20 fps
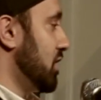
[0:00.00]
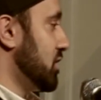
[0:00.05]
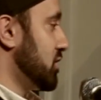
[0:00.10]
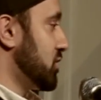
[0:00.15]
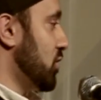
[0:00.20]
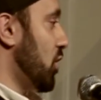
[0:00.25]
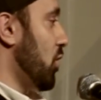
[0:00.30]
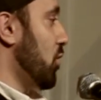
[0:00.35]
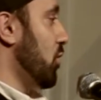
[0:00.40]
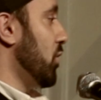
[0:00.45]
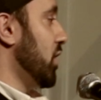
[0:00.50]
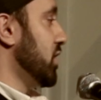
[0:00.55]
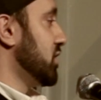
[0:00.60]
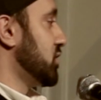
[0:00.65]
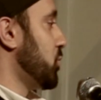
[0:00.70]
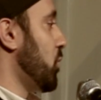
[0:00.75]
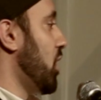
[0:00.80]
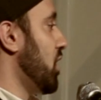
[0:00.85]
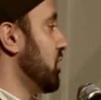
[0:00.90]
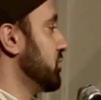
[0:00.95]
And so at
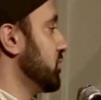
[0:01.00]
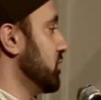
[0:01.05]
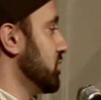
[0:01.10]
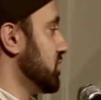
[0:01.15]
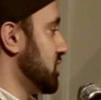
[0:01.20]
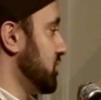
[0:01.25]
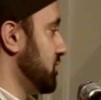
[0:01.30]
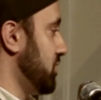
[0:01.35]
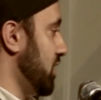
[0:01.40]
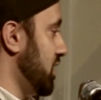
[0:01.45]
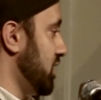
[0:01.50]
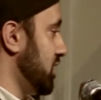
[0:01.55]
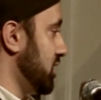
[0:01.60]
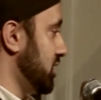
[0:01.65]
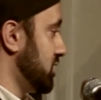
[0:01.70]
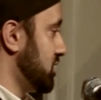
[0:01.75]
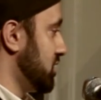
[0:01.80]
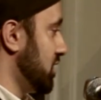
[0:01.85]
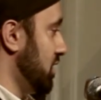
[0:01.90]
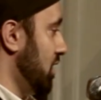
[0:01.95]
12 years of
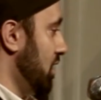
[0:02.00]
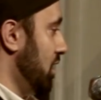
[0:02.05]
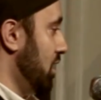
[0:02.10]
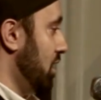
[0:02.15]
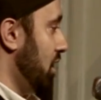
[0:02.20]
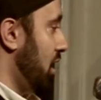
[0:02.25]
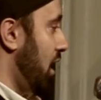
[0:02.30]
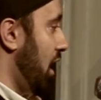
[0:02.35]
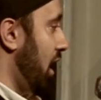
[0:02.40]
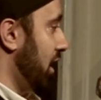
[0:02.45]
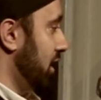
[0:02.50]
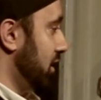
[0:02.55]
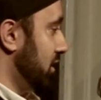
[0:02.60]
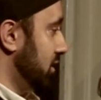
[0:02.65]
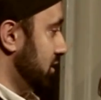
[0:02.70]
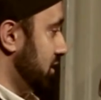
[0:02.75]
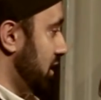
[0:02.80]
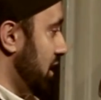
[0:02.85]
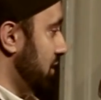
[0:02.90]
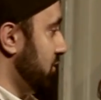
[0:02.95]
age,
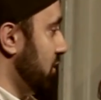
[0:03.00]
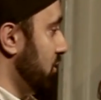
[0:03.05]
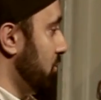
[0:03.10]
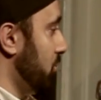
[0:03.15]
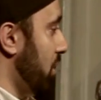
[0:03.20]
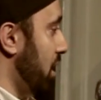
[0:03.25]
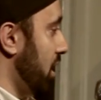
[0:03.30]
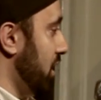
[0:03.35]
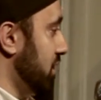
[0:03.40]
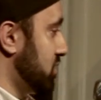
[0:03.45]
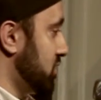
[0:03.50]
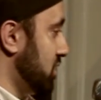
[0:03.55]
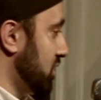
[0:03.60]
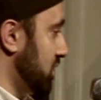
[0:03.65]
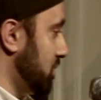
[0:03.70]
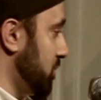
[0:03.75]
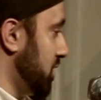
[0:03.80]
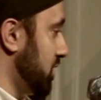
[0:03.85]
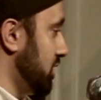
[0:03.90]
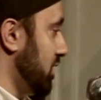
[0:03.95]
I gave up my
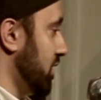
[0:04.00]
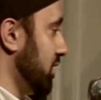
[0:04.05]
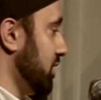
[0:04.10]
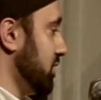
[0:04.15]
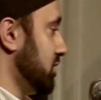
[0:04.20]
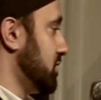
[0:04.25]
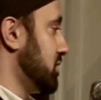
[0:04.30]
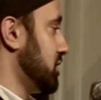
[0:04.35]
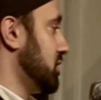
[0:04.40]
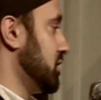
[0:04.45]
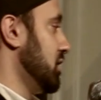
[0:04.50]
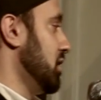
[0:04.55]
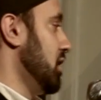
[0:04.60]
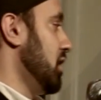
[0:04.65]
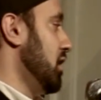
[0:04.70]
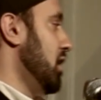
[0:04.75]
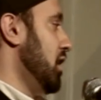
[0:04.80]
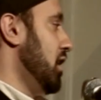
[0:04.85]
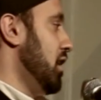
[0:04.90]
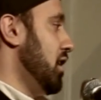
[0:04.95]
chicken McNuggets,
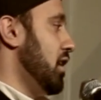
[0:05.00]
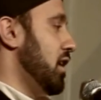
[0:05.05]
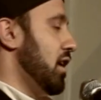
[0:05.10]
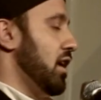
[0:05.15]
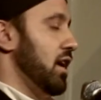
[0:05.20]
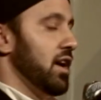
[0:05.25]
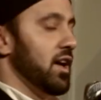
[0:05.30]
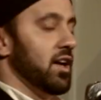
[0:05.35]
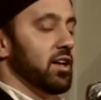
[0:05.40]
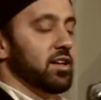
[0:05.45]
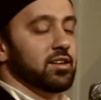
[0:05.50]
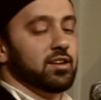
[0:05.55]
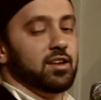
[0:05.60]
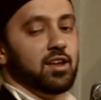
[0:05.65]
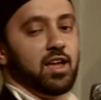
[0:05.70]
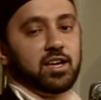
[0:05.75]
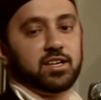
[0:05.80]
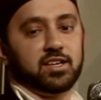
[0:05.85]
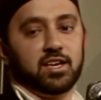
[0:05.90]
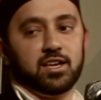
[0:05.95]
and
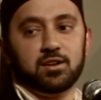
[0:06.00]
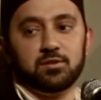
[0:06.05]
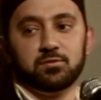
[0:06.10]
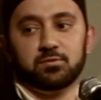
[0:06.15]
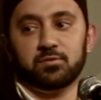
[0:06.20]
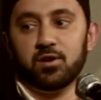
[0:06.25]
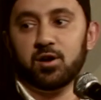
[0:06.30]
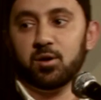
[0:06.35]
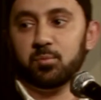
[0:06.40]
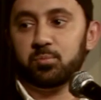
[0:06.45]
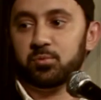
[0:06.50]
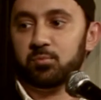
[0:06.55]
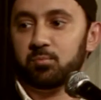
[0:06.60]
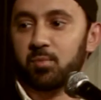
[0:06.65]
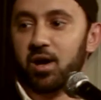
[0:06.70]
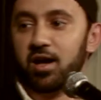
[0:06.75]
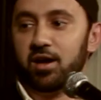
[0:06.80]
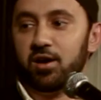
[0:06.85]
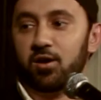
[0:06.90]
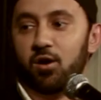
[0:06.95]
I gave up
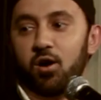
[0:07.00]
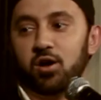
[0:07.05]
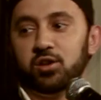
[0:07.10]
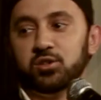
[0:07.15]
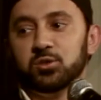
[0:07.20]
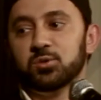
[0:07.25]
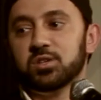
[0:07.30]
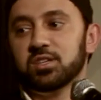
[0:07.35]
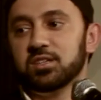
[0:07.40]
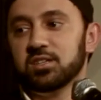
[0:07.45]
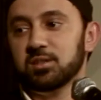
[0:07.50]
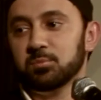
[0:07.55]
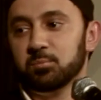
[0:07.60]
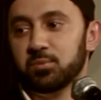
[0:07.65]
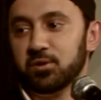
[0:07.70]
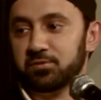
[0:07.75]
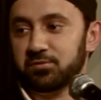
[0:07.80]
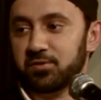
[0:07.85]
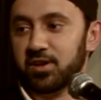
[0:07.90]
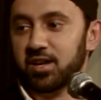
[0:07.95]
my all-you-can-eat
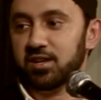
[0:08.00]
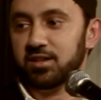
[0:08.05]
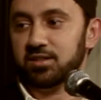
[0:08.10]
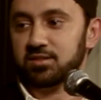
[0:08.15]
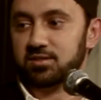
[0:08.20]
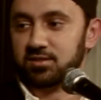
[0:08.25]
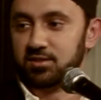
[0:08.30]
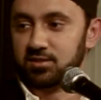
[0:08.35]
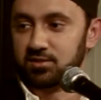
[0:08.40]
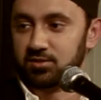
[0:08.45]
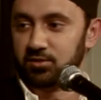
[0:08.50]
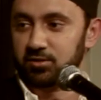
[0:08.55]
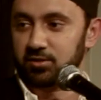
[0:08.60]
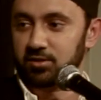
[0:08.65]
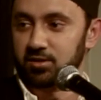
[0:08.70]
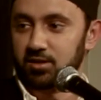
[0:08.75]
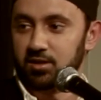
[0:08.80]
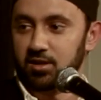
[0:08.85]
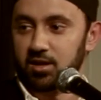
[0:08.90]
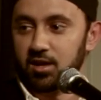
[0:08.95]
buffet at
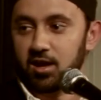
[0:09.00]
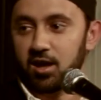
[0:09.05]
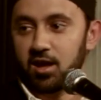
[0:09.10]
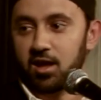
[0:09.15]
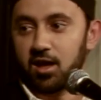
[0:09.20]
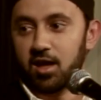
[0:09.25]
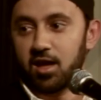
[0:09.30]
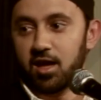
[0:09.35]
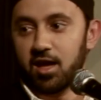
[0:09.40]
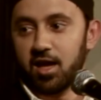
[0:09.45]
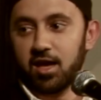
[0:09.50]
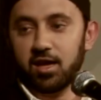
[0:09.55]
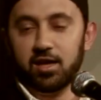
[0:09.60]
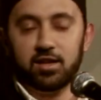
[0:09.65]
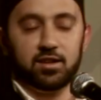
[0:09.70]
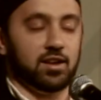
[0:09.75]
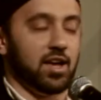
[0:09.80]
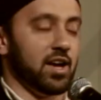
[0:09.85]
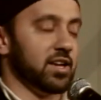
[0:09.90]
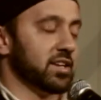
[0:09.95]
Sizzler,
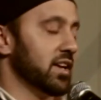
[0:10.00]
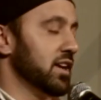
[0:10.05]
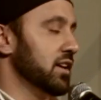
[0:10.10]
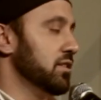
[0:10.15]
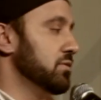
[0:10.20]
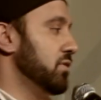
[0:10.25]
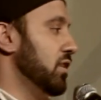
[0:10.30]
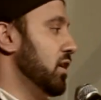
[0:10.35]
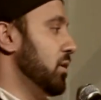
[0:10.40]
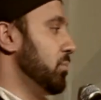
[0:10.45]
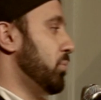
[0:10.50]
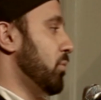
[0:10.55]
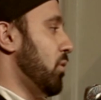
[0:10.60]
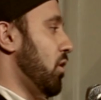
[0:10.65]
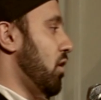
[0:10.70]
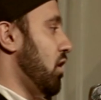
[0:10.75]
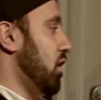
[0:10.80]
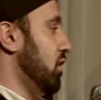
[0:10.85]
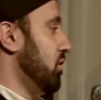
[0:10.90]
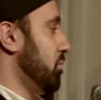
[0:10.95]
and I gave up
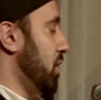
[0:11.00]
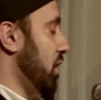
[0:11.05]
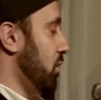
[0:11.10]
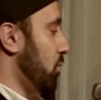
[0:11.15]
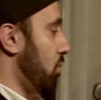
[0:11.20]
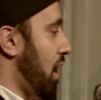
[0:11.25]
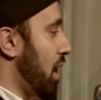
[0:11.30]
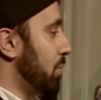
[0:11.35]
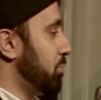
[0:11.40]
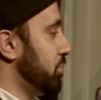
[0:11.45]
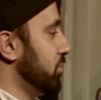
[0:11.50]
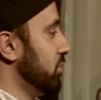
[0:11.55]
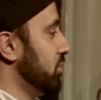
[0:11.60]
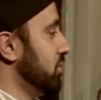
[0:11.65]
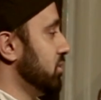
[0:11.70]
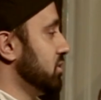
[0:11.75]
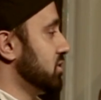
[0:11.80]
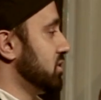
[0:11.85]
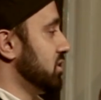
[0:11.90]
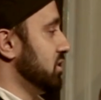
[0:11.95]
all my
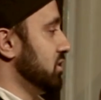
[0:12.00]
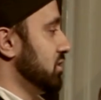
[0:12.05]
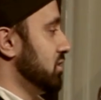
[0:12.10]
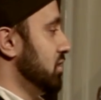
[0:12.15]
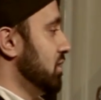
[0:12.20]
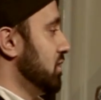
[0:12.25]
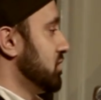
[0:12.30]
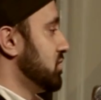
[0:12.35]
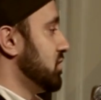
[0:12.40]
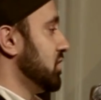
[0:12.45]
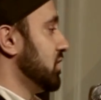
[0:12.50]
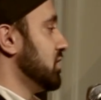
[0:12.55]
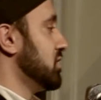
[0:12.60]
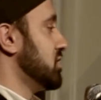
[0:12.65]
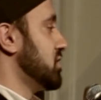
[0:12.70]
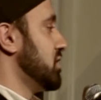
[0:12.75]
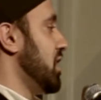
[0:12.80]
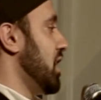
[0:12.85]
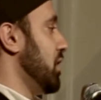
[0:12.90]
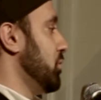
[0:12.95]
Whoppers and chicken
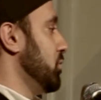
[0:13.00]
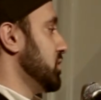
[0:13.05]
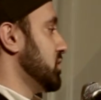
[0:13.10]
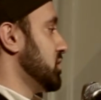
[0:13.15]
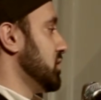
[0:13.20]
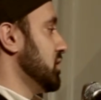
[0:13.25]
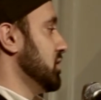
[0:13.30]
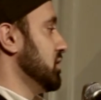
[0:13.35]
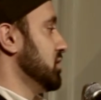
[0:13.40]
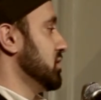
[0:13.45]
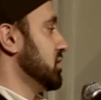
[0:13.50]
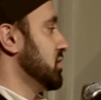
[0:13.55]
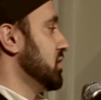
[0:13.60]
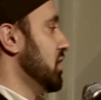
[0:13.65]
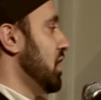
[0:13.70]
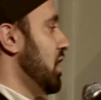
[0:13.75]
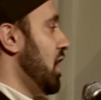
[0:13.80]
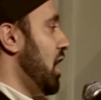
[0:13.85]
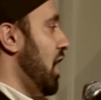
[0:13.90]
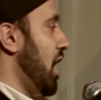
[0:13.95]
sandwiches,
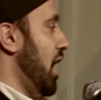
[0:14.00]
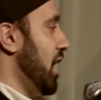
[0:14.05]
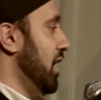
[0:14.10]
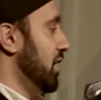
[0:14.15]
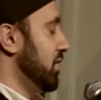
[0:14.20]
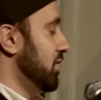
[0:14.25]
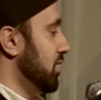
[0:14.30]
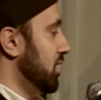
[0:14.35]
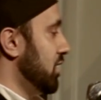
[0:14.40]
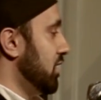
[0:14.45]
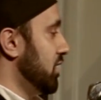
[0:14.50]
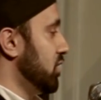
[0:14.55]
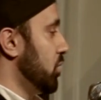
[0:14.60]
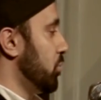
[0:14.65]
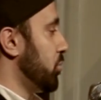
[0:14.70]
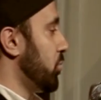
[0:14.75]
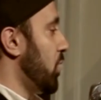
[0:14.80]
and in the